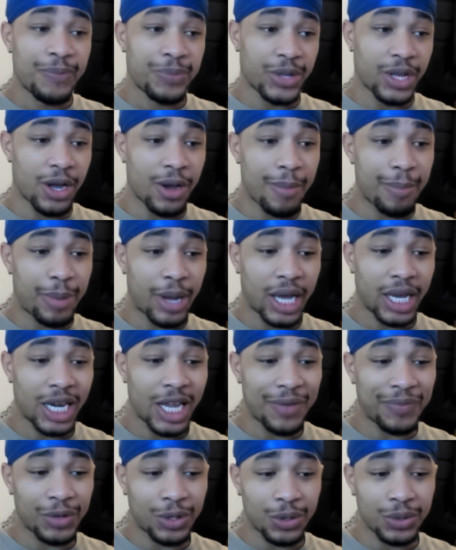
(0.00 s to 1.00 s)
Bayer
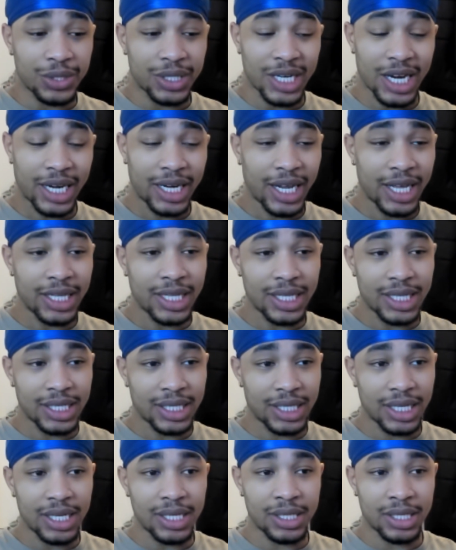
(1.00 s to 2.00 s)
Leverkusen at the end of the
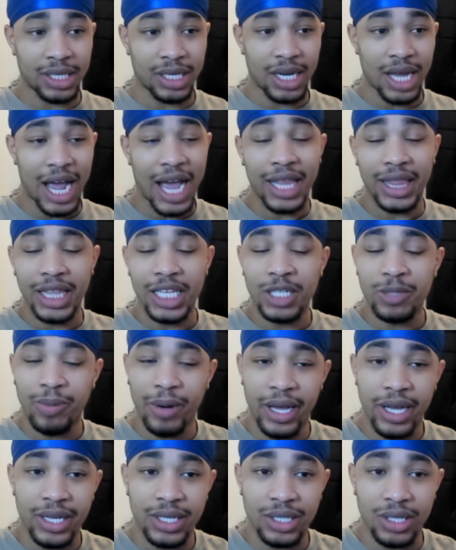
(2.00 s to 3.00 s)
season. And these
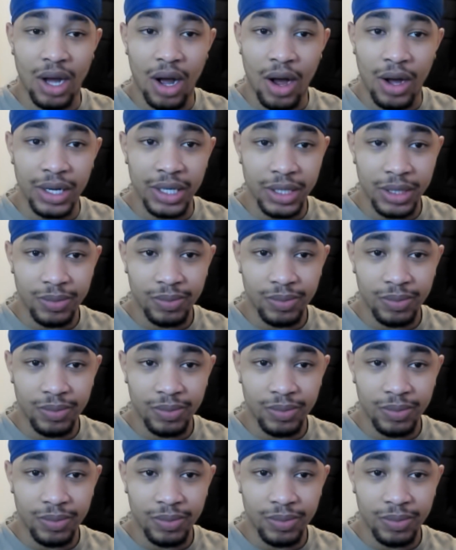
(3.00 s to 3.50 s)
players aren't